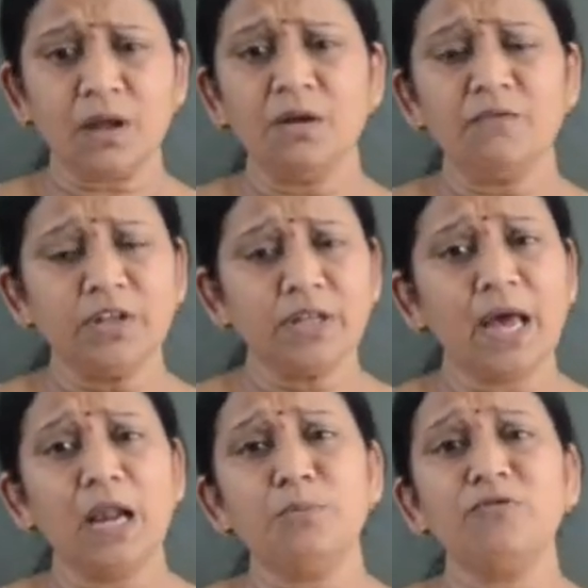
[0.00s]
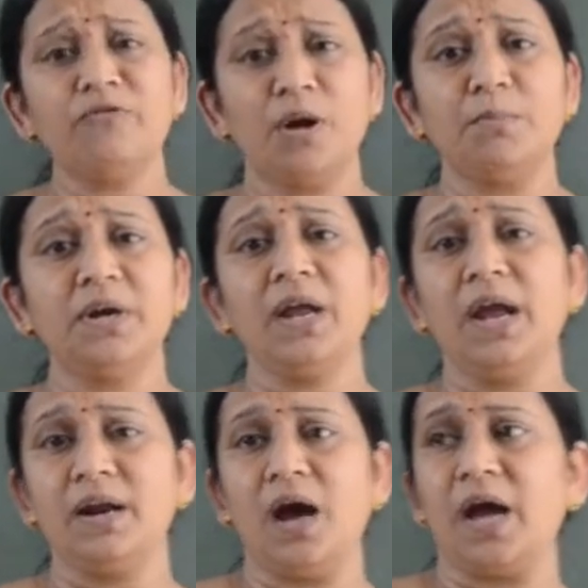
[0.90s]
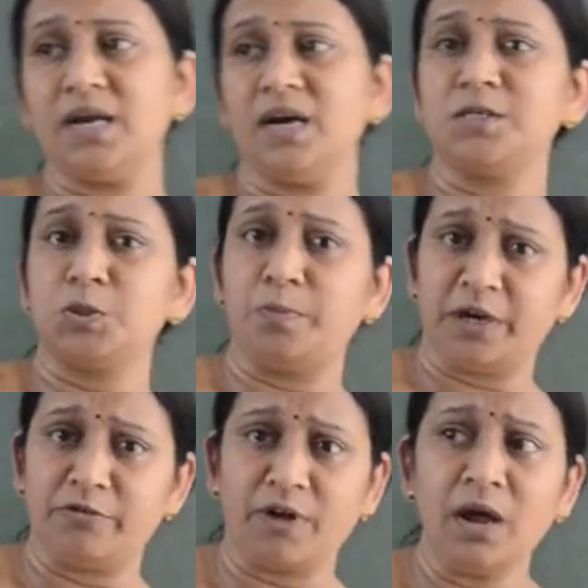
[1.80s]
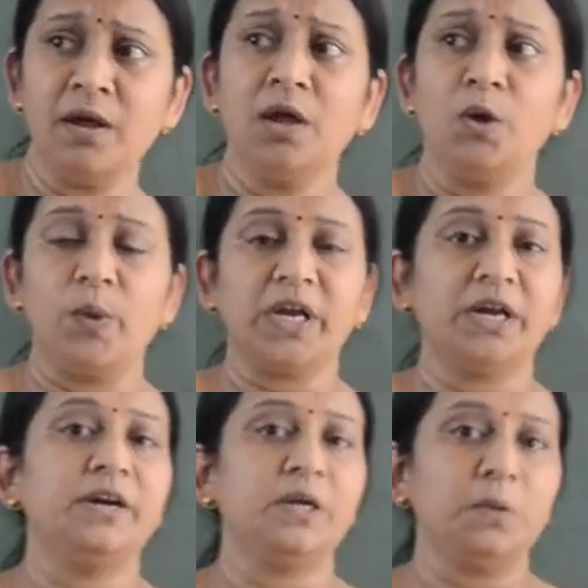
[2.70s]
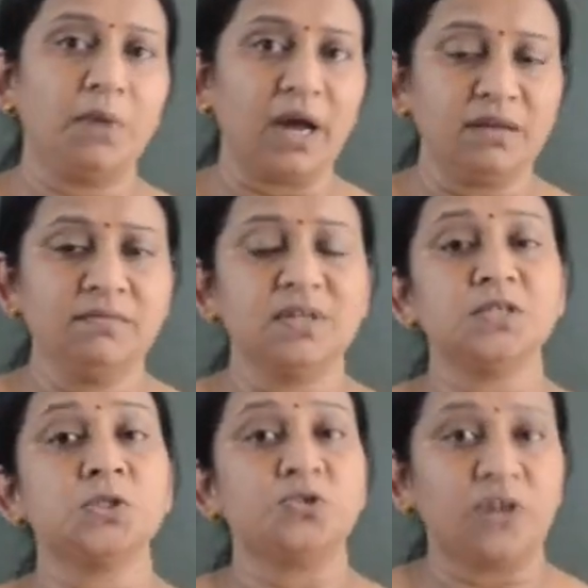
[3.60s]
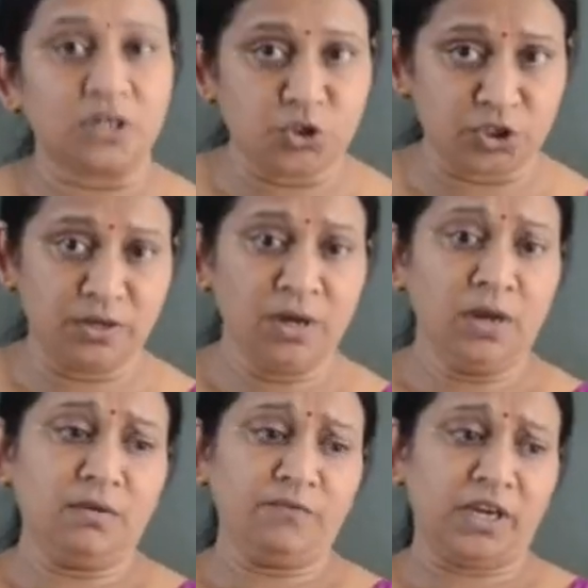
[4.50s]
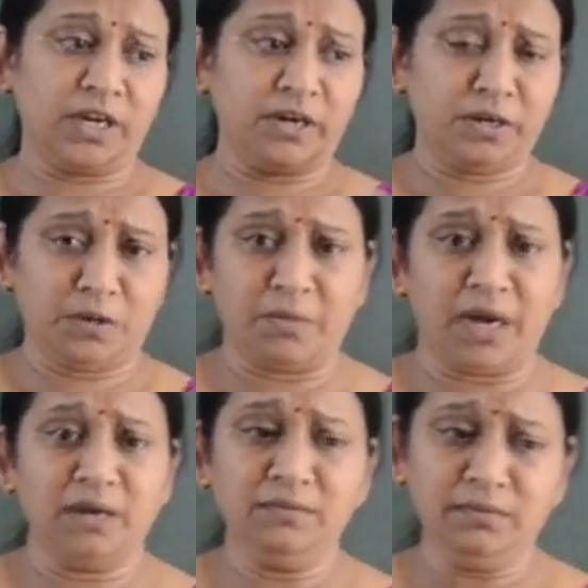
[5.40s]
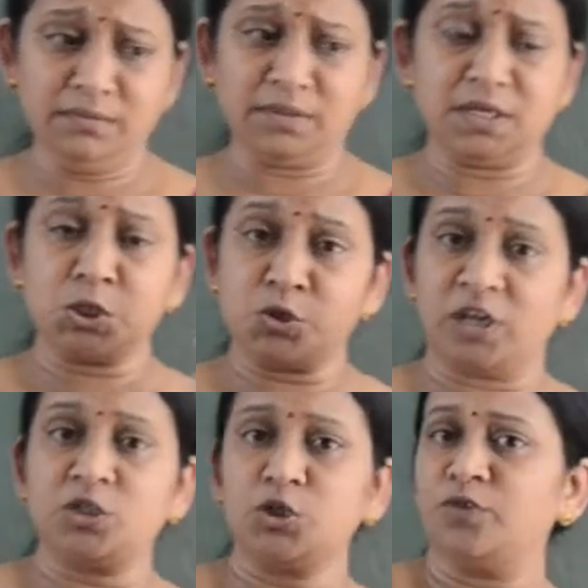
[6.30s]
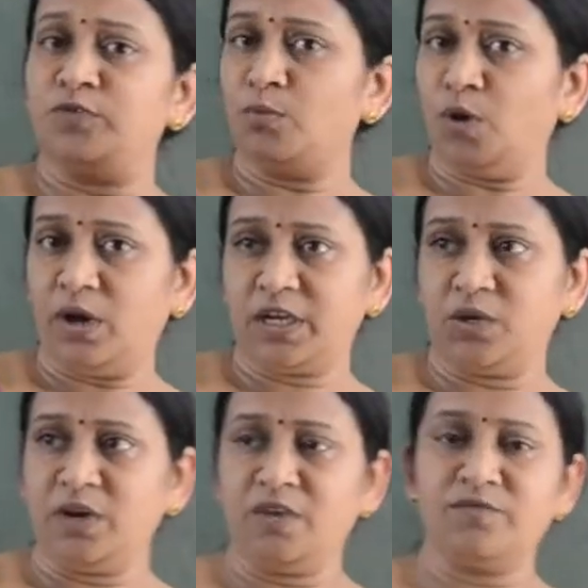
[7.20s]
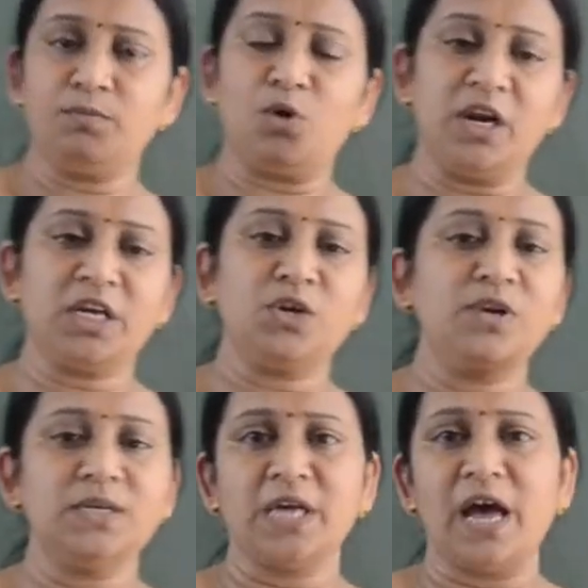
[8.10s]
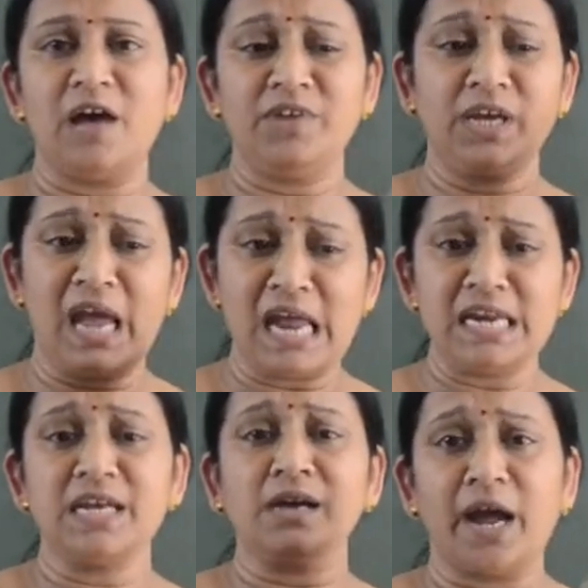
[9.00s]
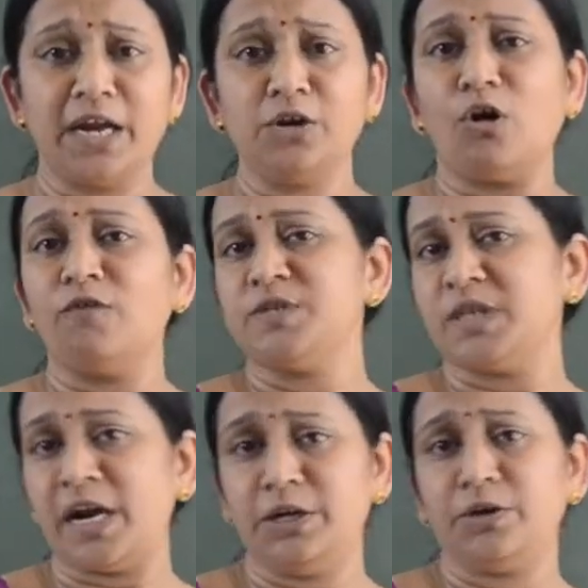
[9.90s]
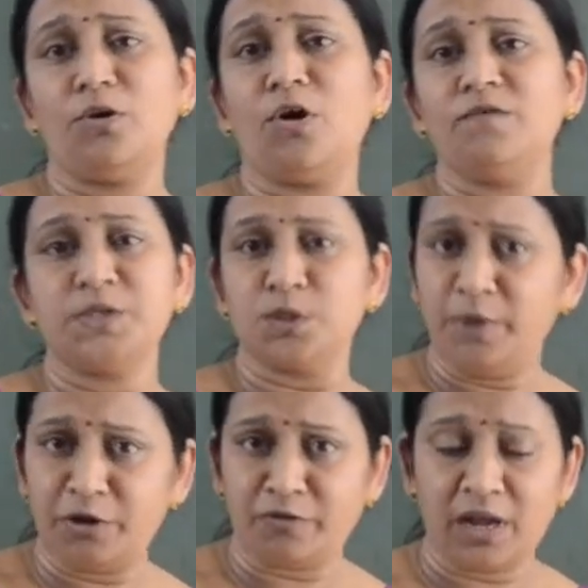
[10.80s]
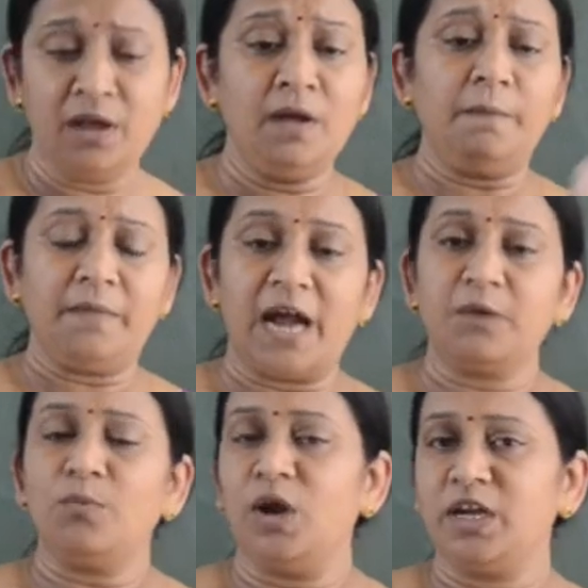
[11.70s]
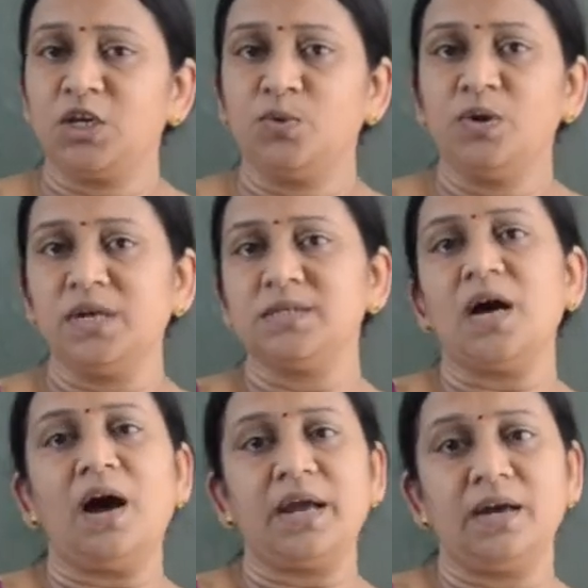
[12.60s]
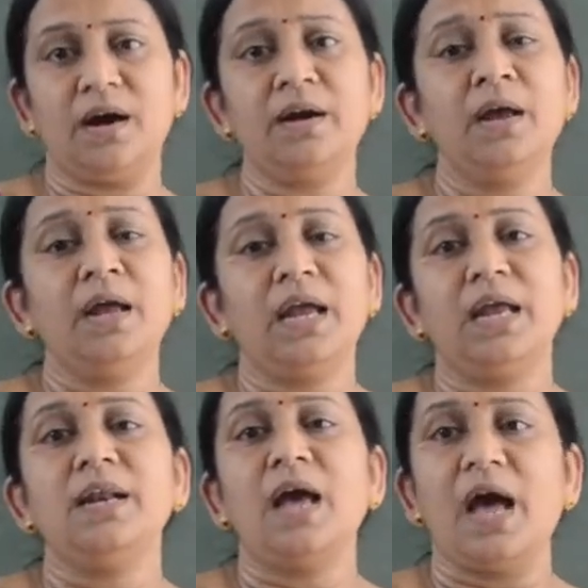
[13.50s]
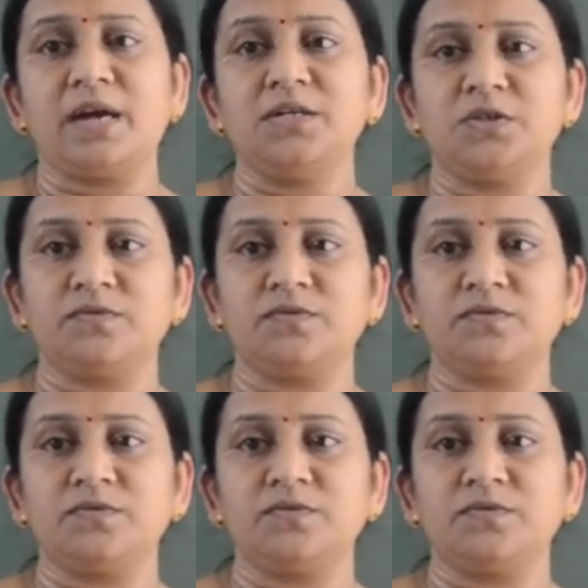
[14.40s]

With the help of Raman and IR spectra, we can determine the structure. We can determine the structure of the molecule. If the molecule is having any kind of center of symmetry, that molecule is IR inactive.